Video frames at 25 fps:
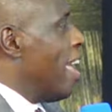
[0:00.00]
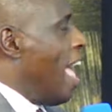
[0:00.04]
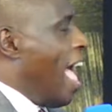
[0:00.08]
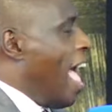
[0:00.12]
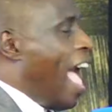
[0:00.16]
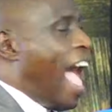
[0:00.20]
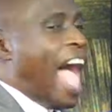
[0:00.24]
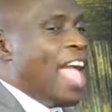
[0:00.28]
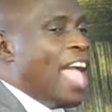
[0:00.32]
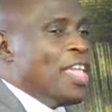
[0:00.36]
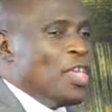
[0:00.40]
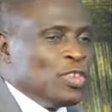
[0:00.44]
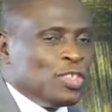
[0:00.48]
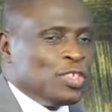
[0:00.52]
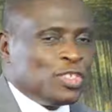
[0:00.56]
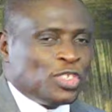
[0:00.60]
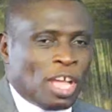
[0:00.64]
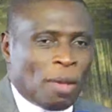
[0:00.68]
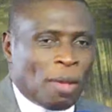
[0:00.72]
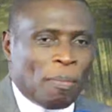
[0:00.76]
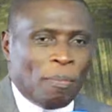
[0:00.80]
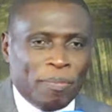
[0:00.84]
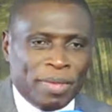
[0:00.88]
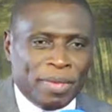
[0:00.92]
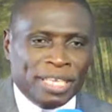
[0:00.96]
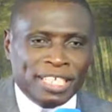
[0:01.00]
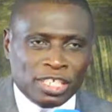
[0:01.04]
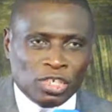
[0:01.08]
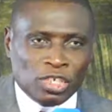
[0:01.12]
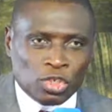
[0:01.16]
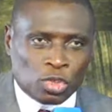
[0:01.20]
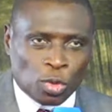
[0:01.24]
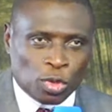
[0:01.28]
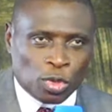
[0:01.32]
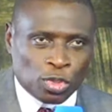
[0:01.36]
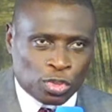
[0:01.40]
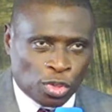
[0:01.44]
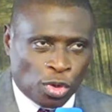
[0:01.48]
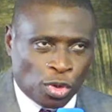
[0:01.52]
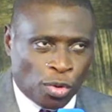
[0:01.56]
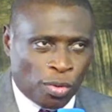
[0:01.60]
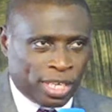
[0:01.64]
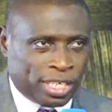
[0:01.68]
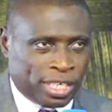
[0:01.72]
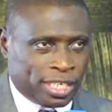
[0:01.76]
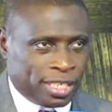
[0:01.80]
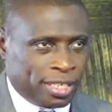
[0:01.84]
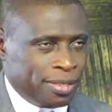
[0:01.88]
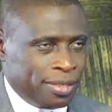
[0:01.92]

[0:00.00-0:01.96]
Are you submitting to authority?